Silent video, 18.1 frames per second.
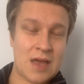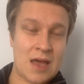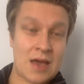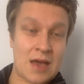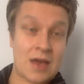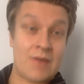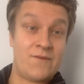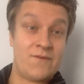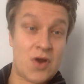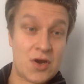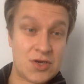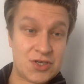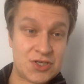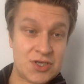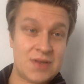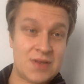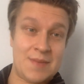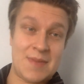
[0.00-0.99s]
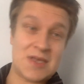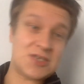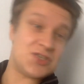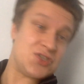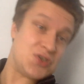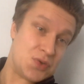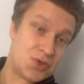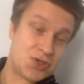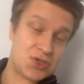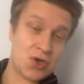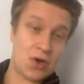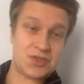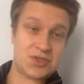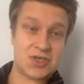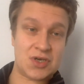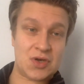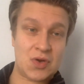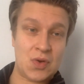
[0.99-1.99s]
a conversion. They missed two
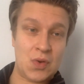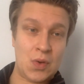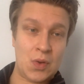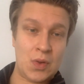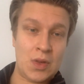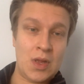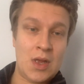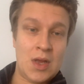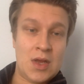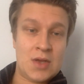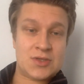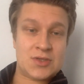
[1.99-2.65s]
shots at goal.